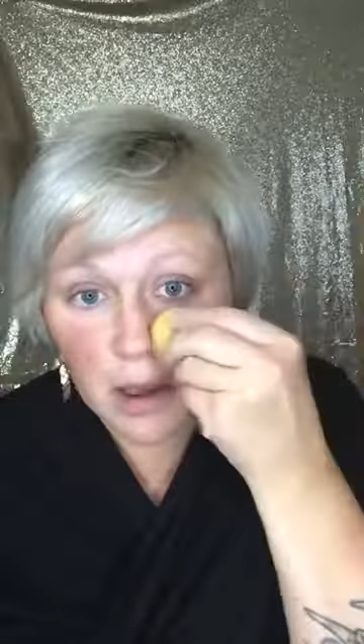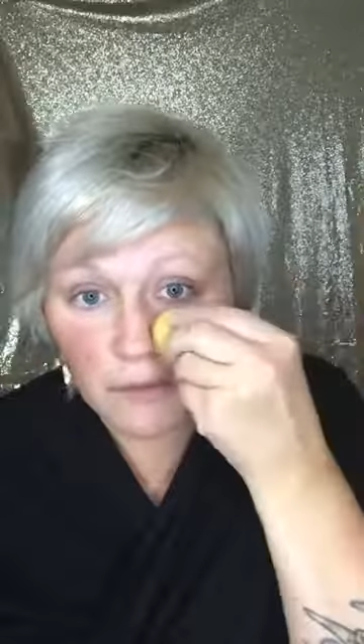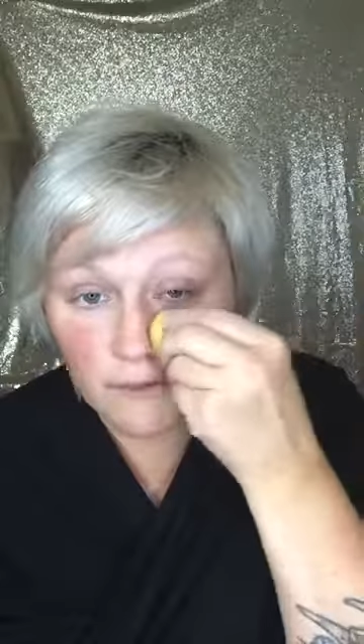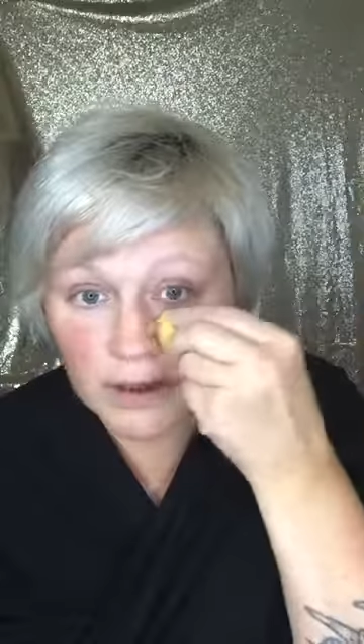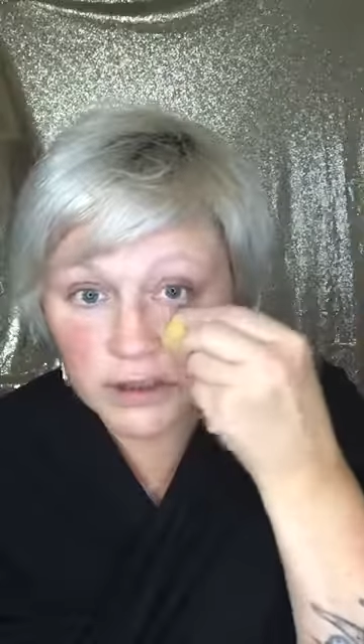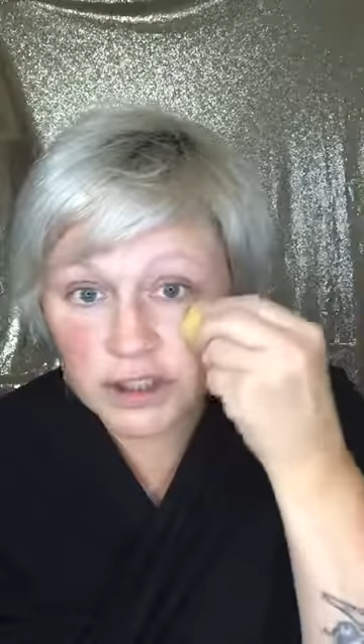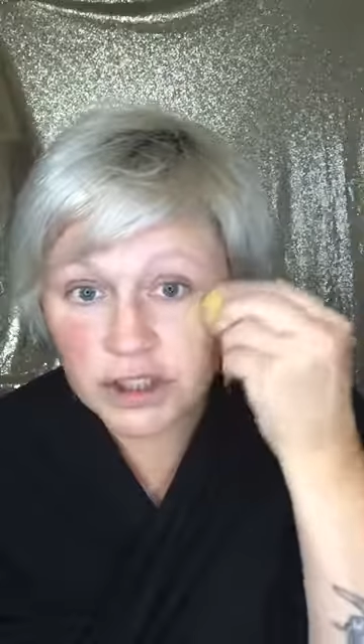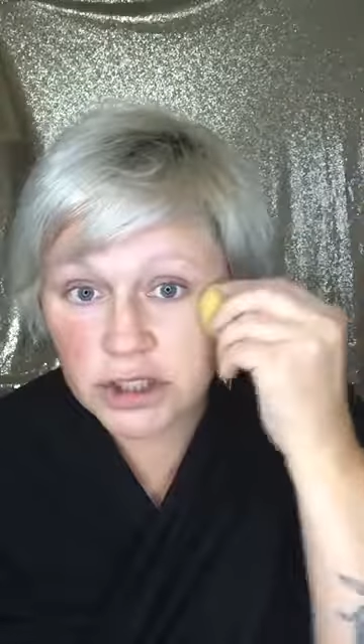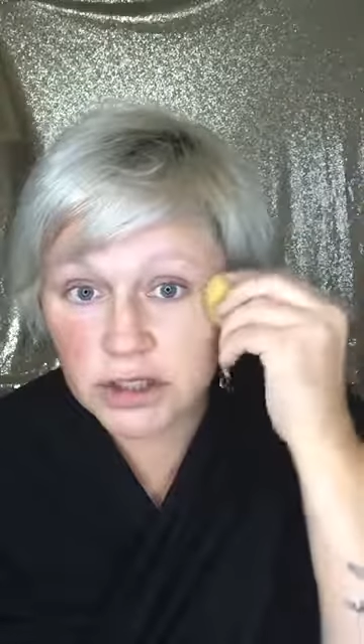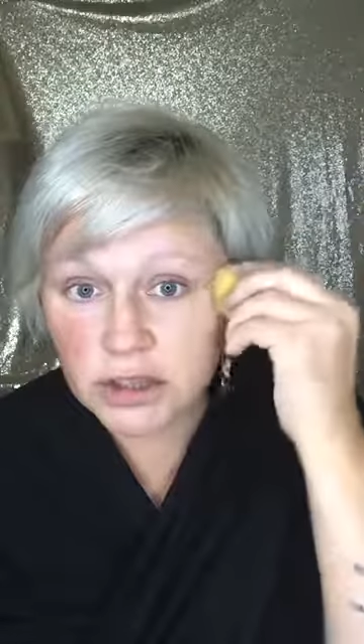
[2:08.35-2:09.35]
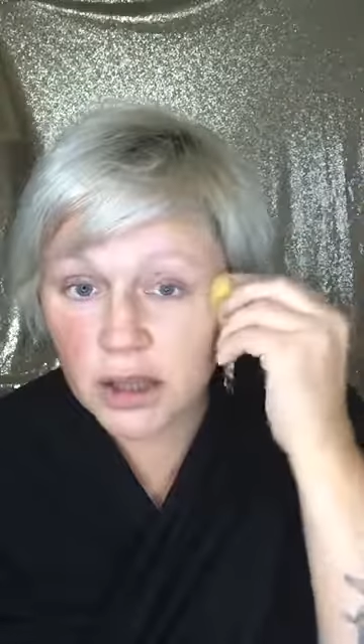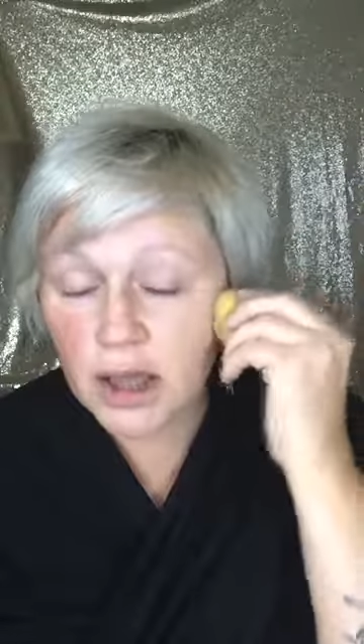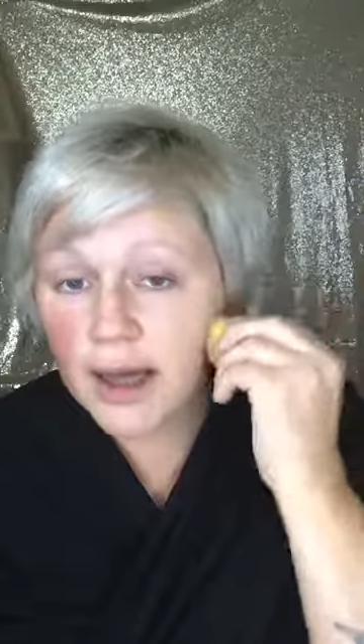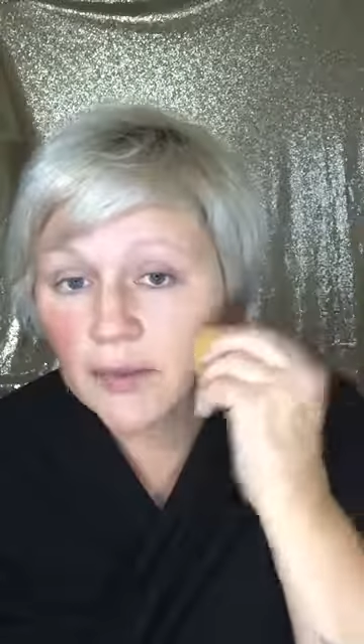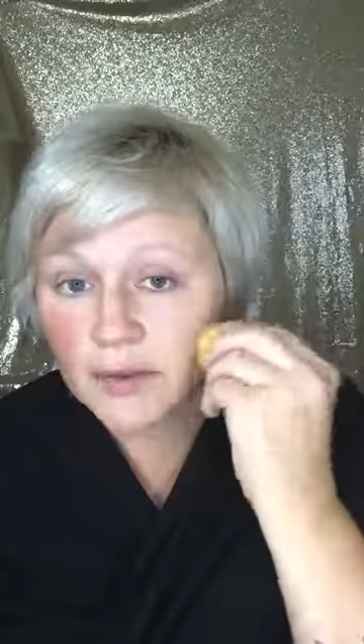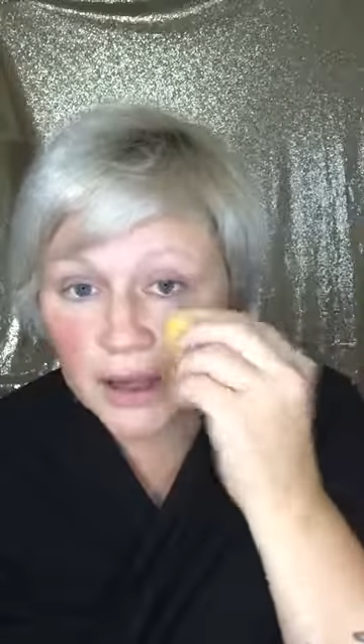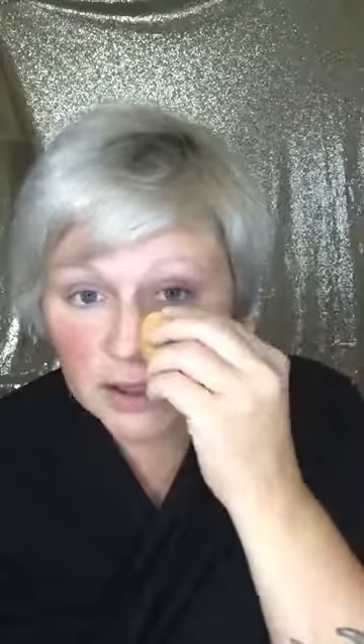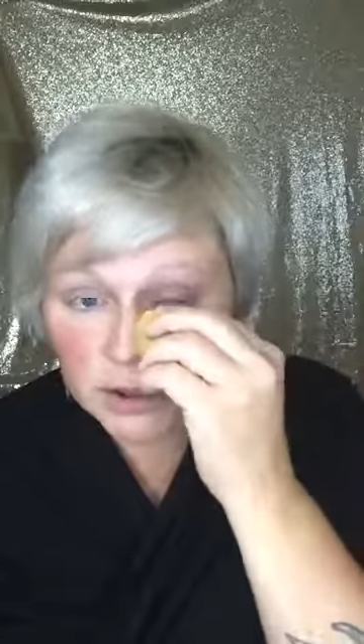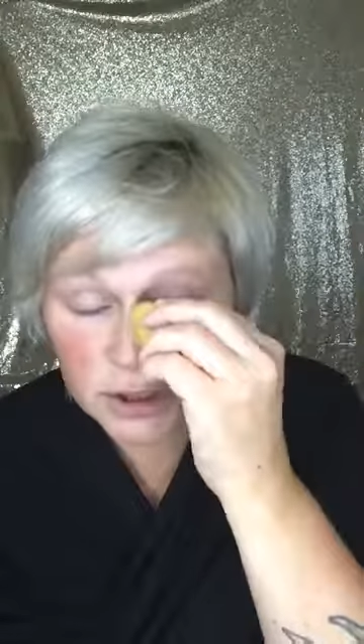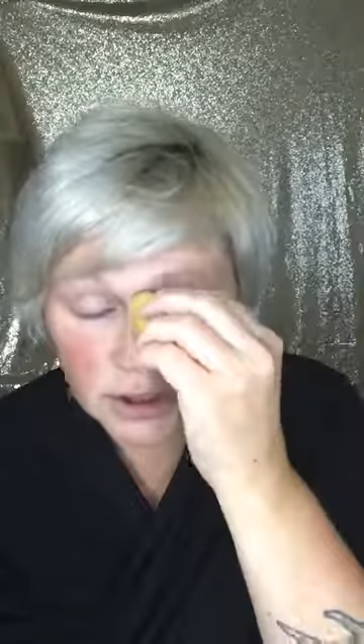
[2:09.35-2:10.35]
foundation
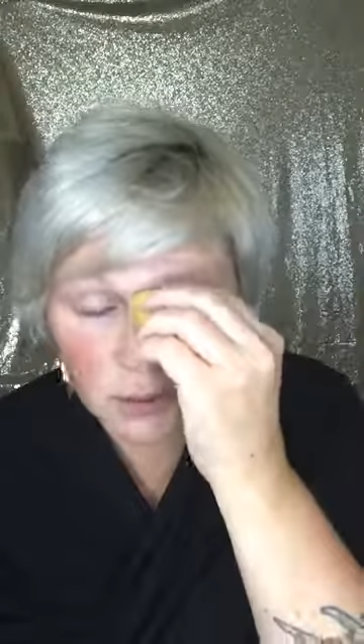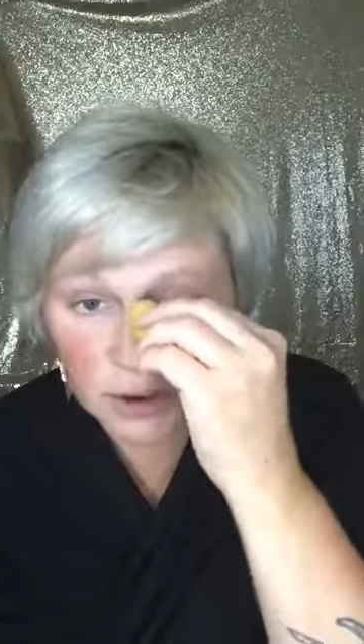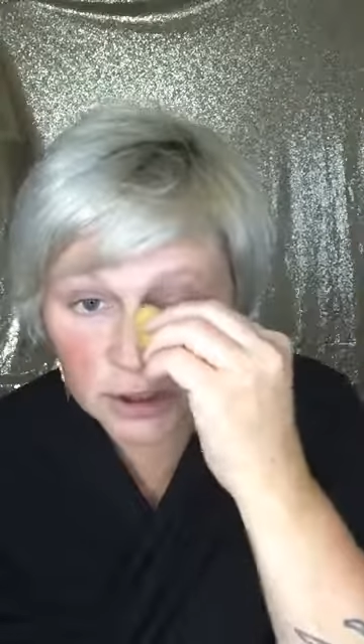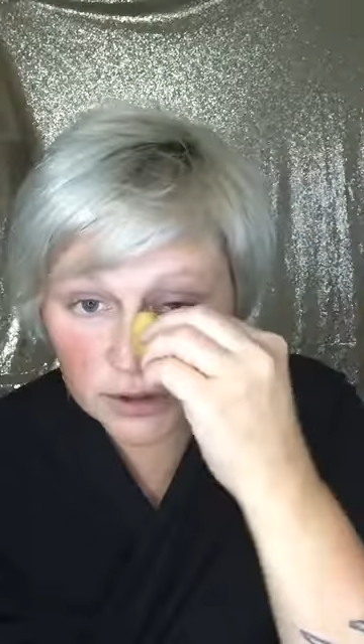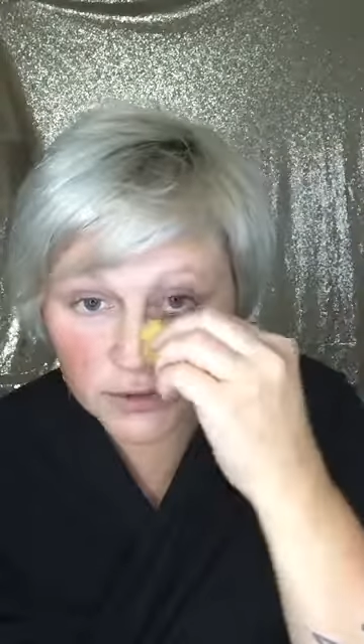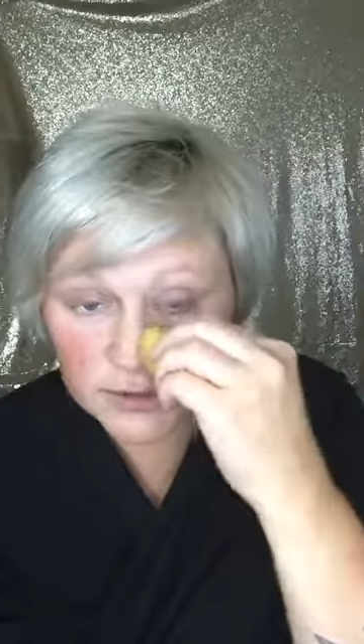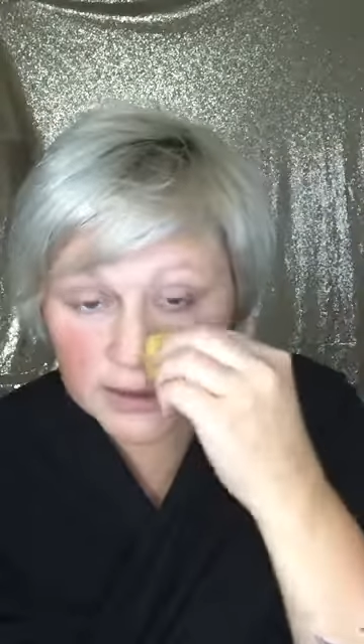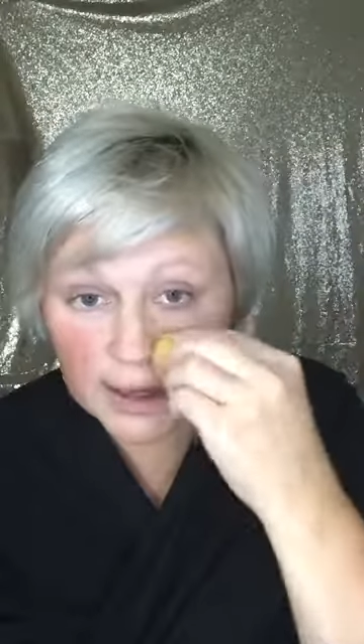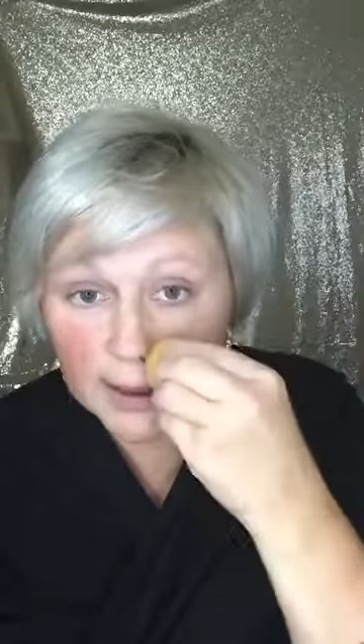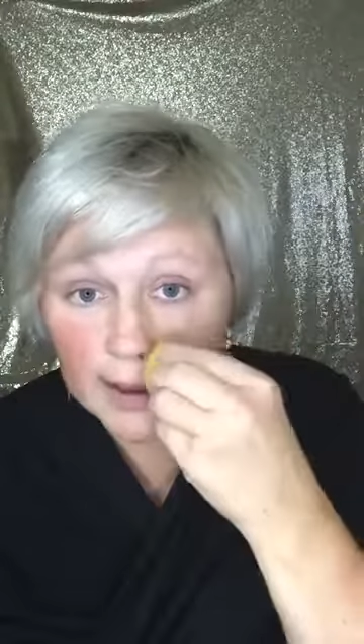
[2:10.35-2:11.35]
application that we're going to do tonight.